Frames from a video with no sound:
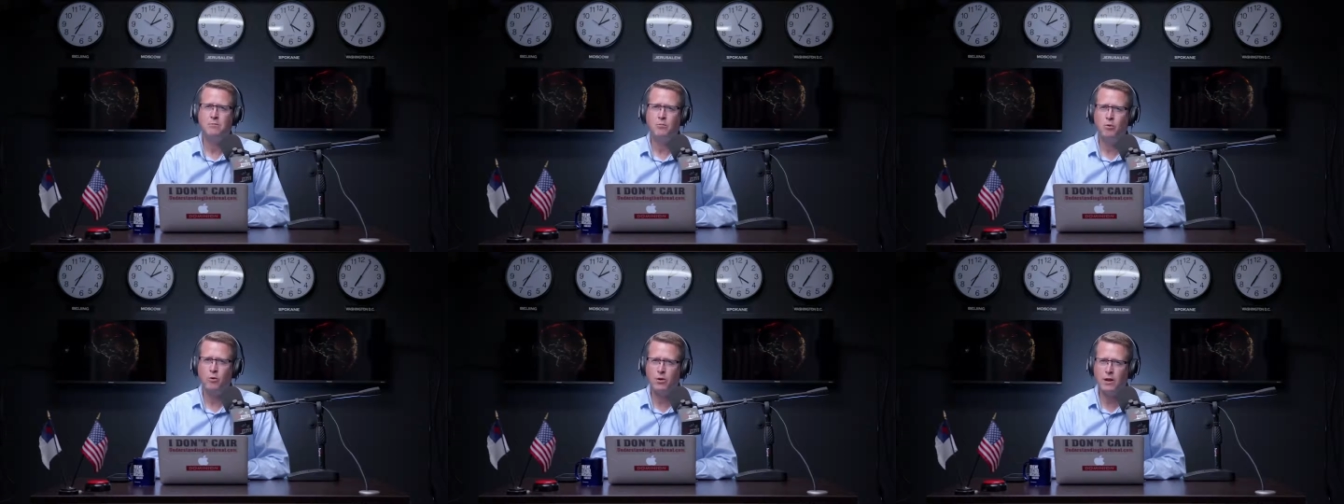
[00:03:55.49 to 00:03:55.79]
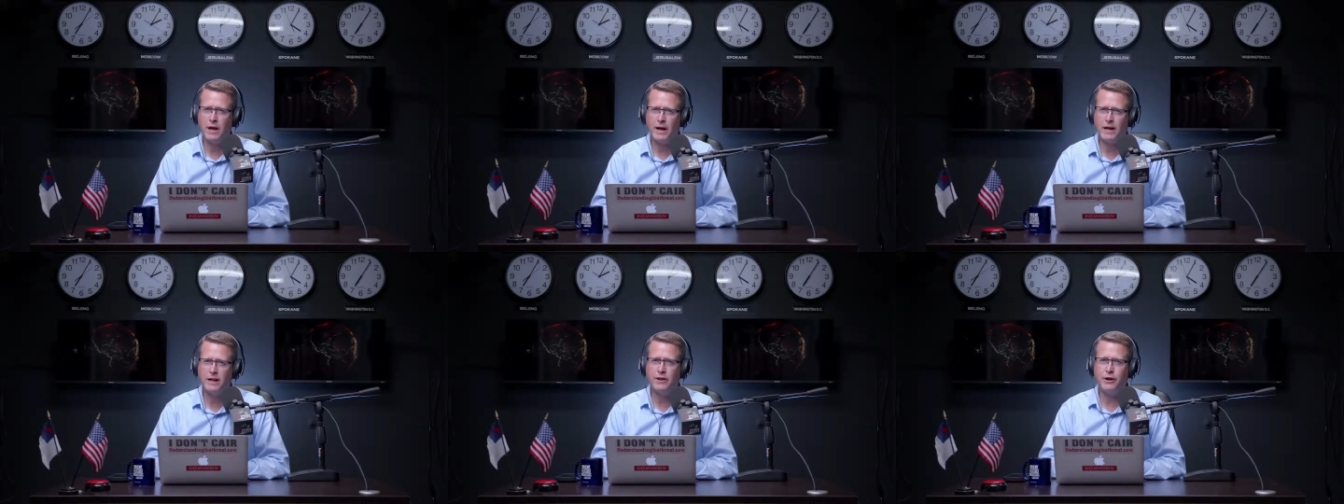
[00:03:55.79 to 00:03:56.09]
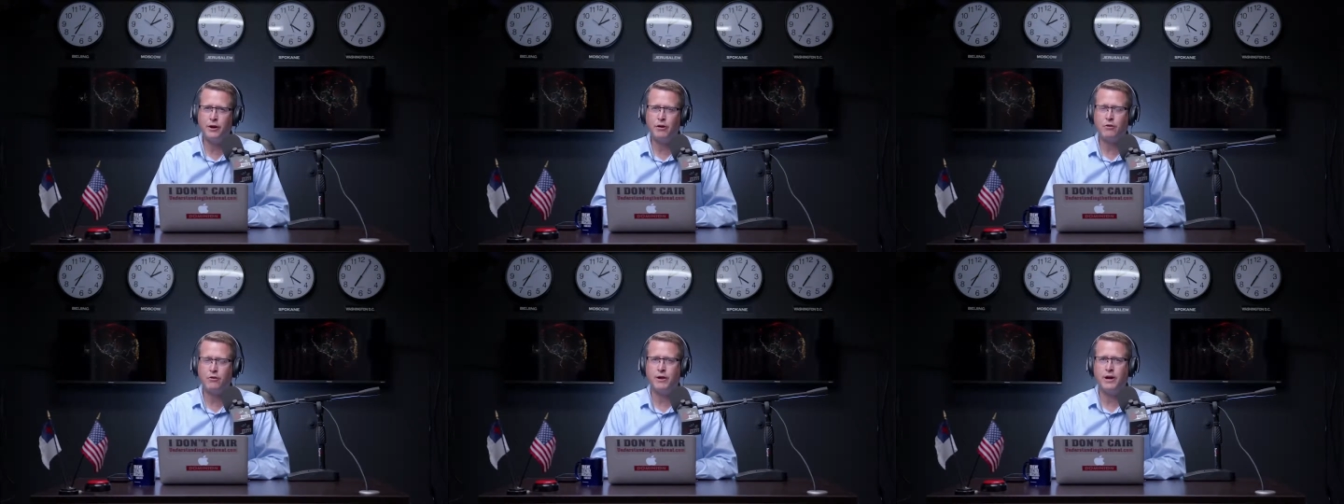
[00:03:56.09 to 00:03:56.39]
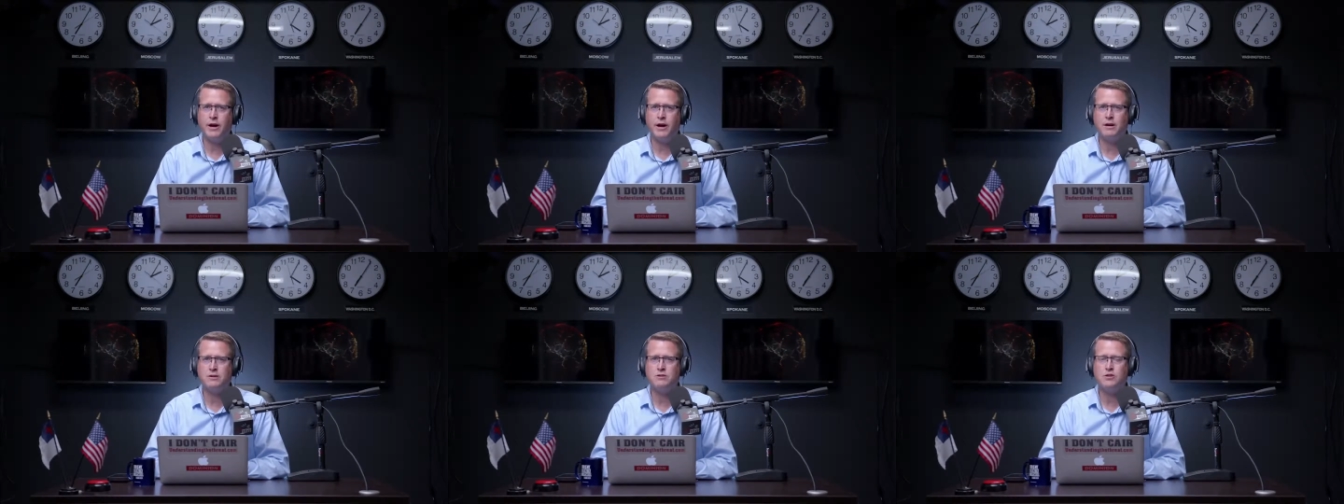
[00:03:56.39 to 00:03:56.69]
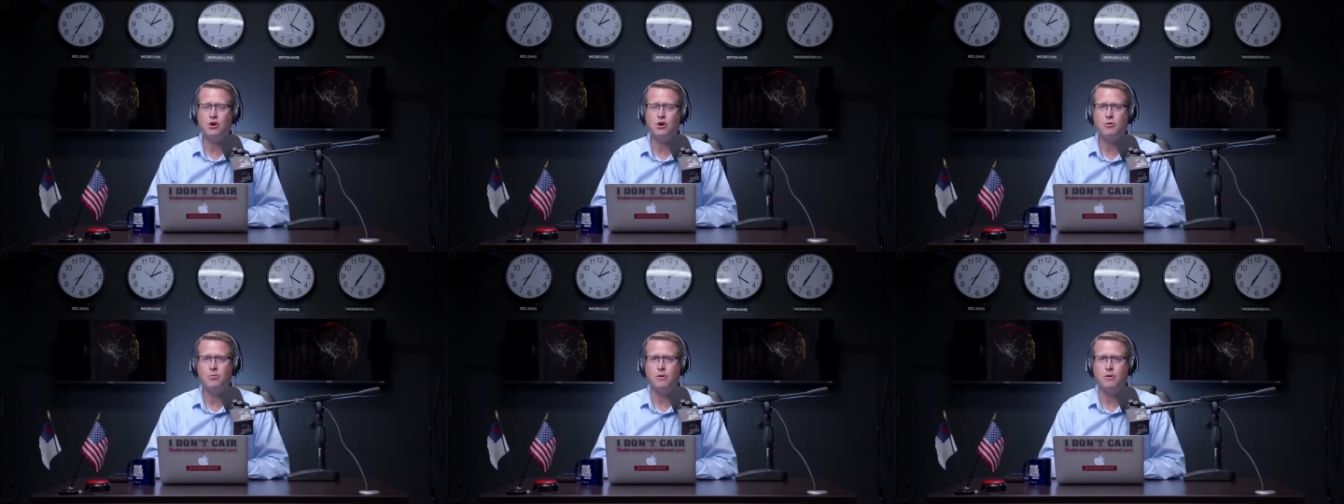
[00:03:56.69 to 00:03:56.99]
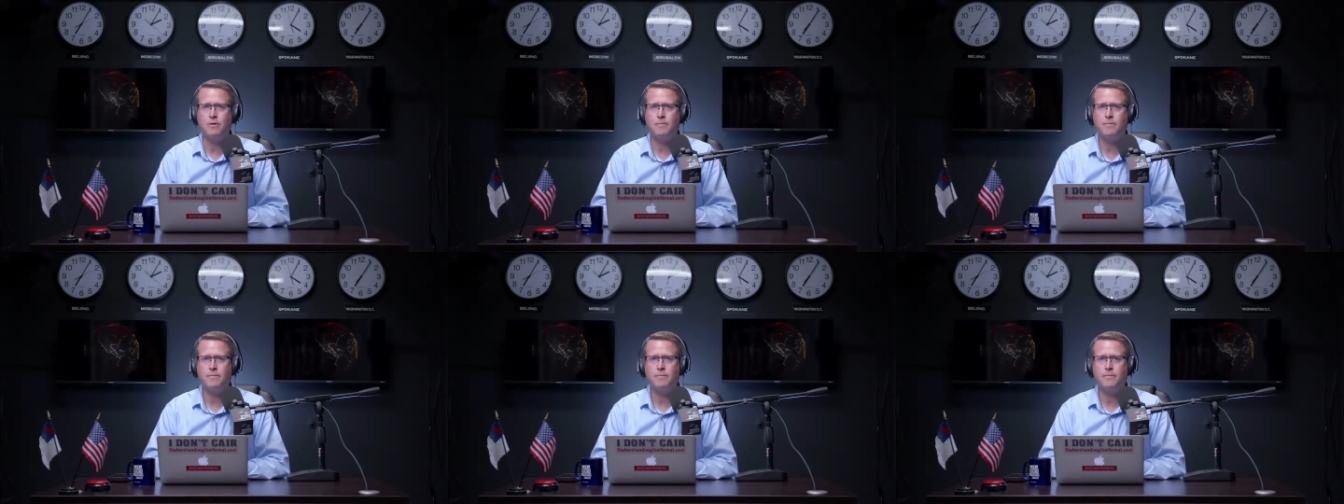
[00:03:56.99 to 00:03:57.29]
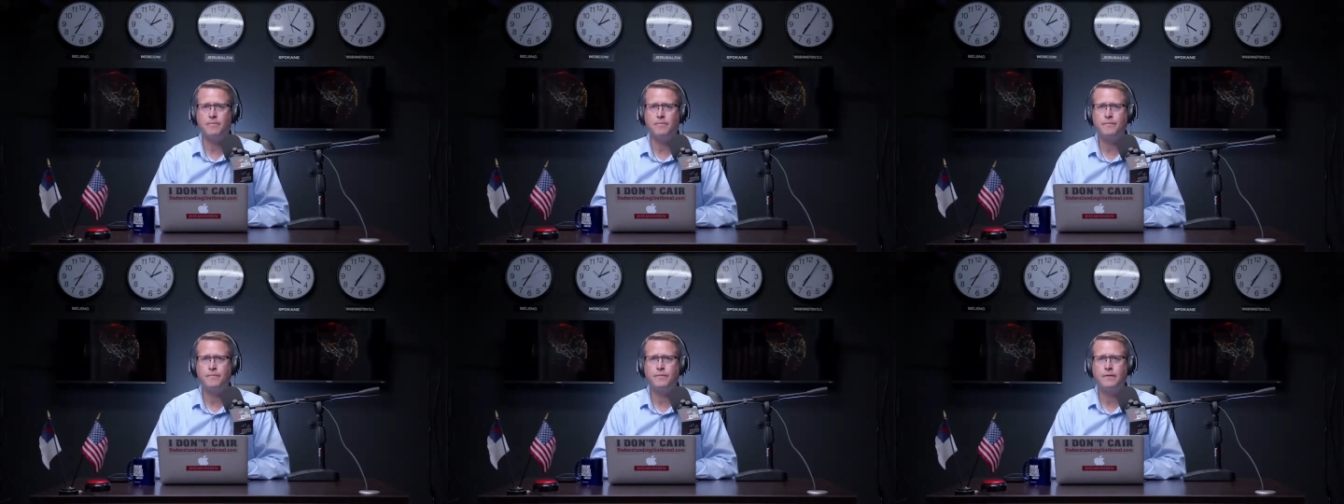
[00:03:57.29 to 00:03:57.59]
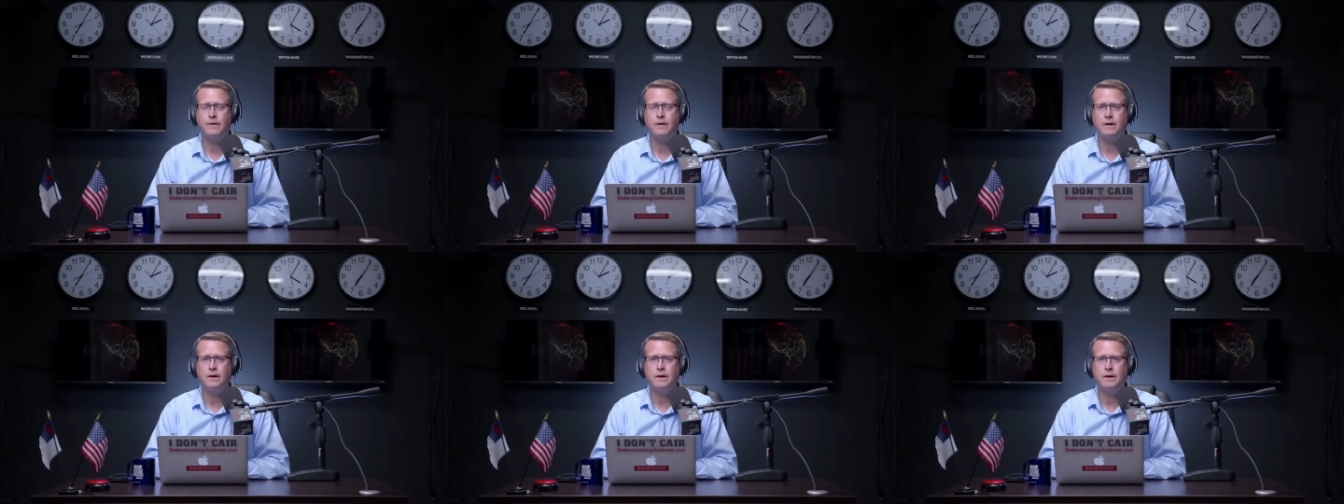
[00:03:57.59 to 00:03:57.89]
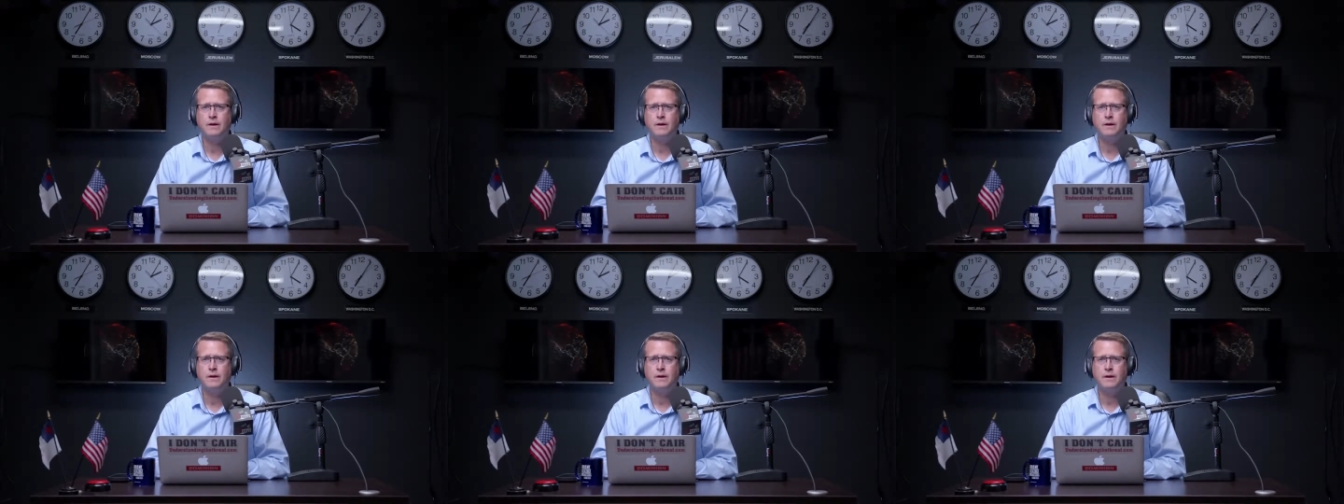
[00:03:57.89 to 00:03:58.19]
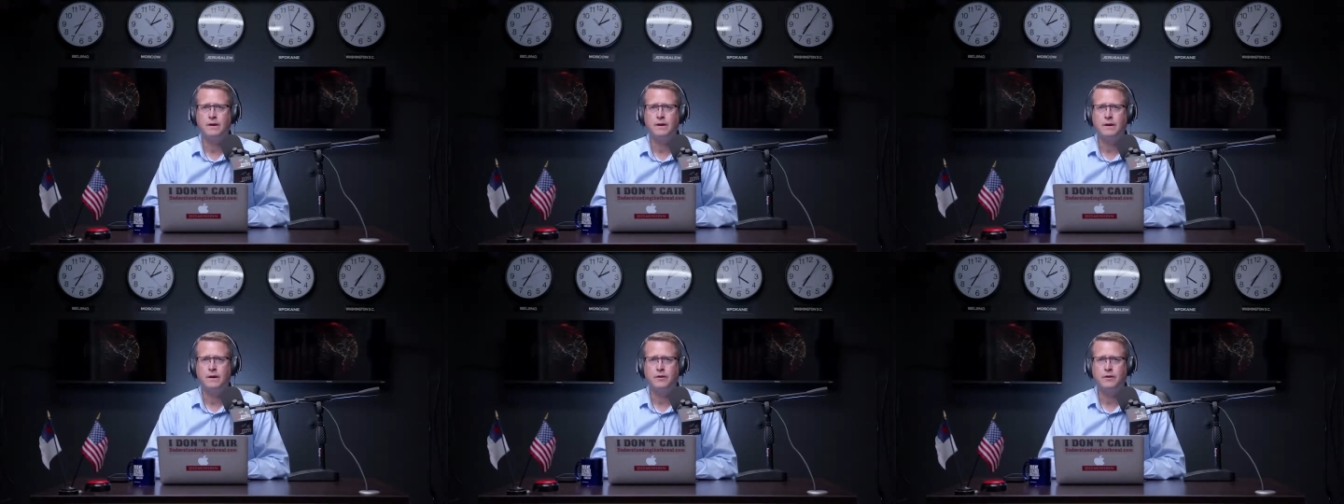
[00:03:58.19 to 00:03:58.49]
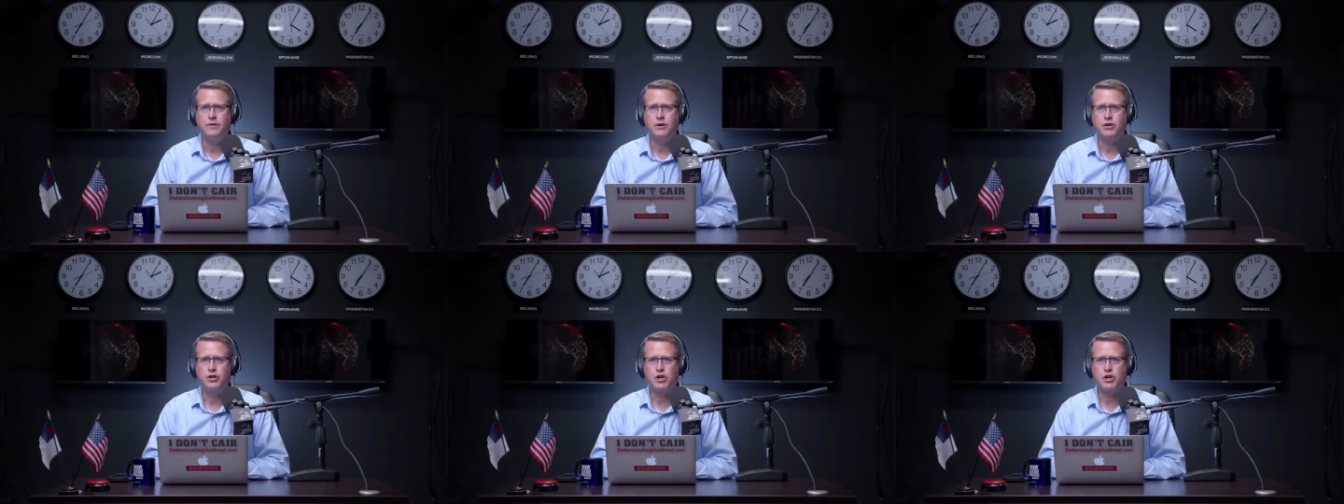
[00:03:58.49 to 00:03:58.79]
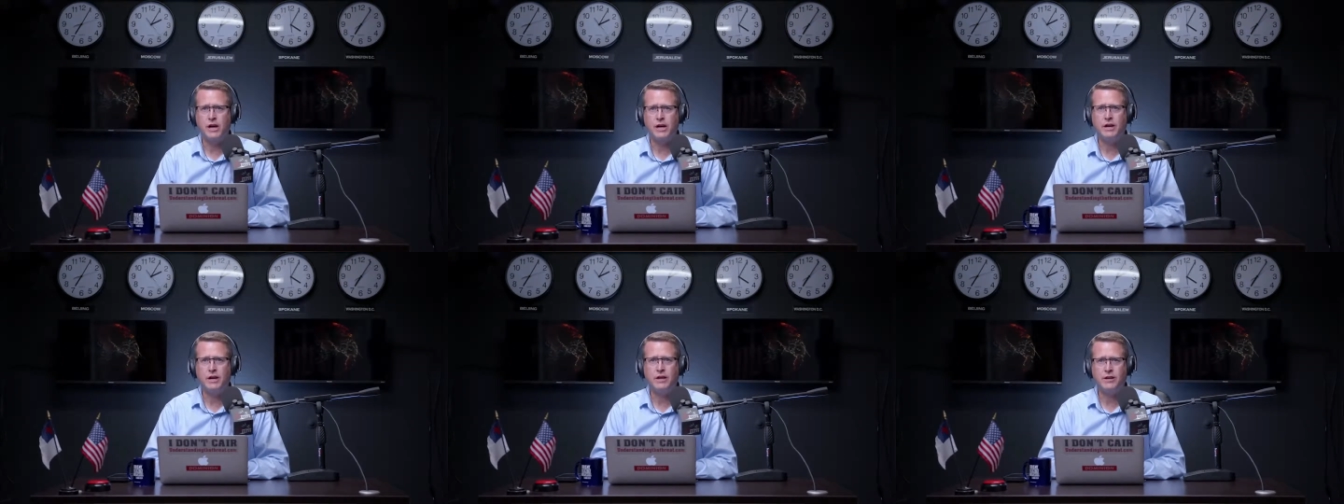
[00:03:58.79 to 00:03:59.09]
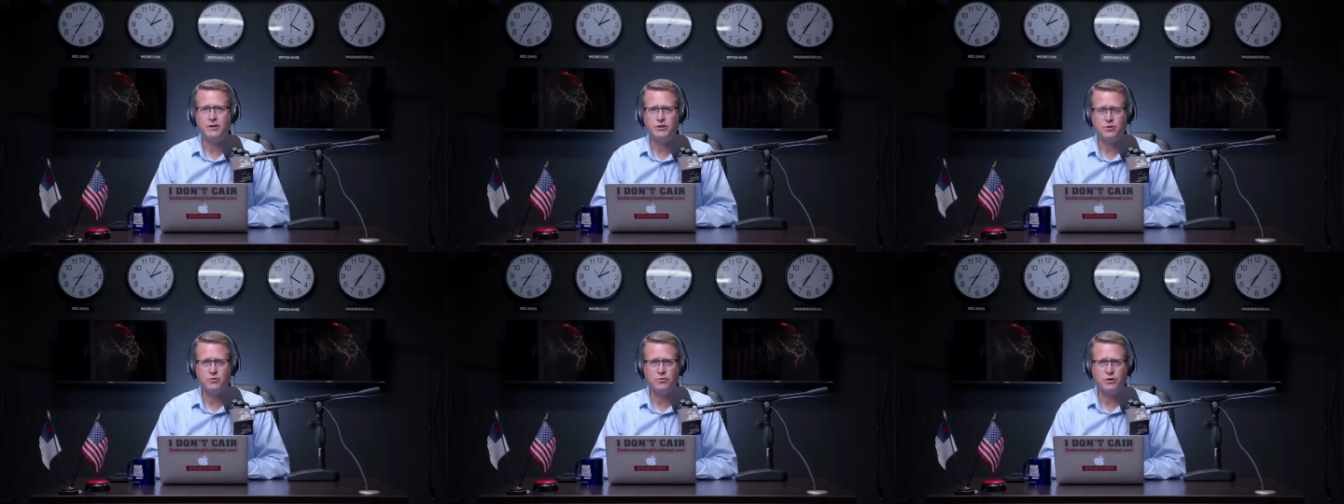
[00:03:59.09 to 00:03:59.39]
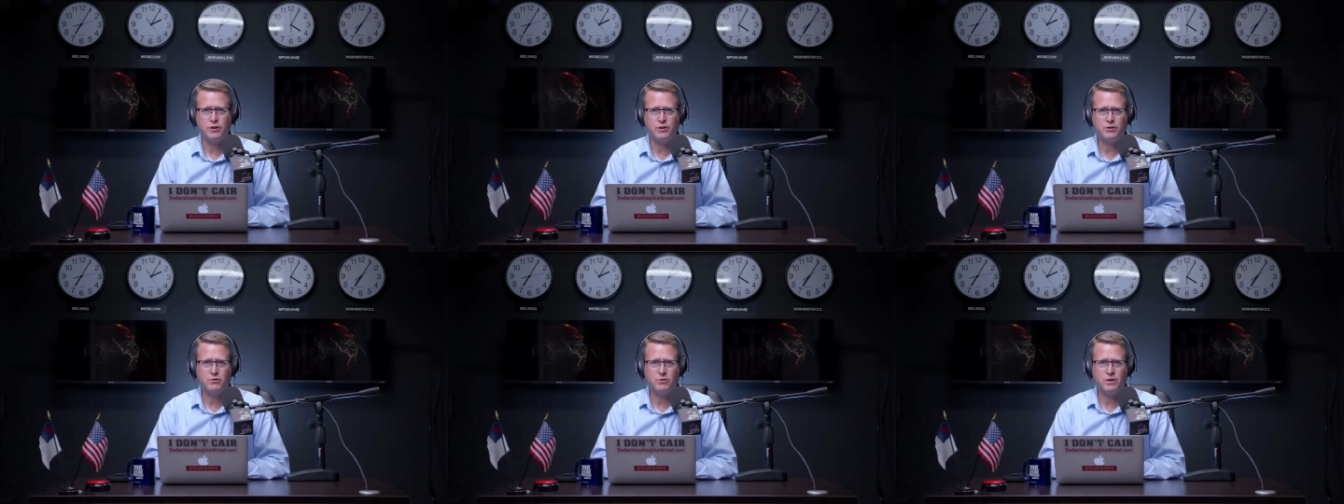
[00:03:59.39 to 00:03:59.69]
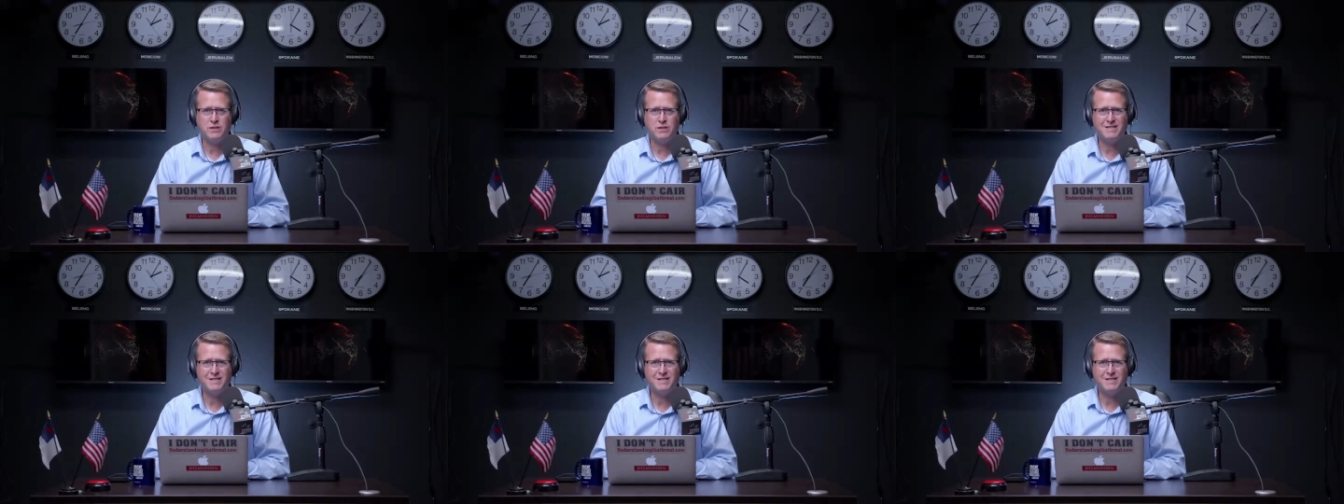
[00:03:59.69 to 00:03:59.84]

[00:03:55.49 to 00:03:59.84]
more likely early October, that China is going to